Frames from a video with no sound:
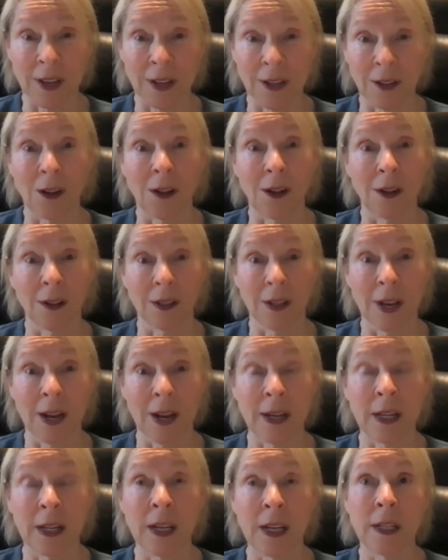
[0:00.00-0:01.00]
at all.
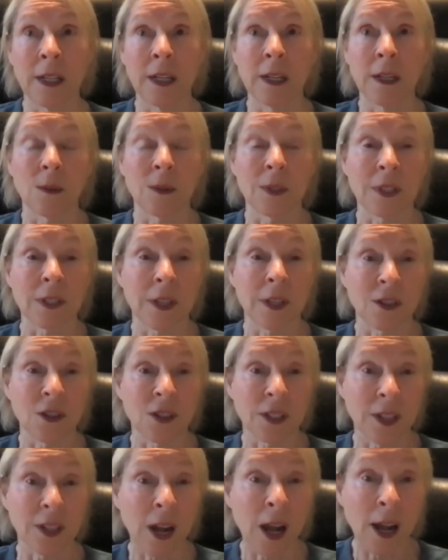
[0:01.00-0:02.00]
He did it with such
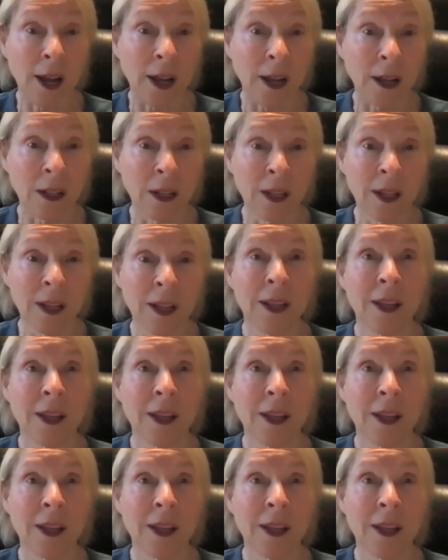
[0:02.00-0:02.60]
style.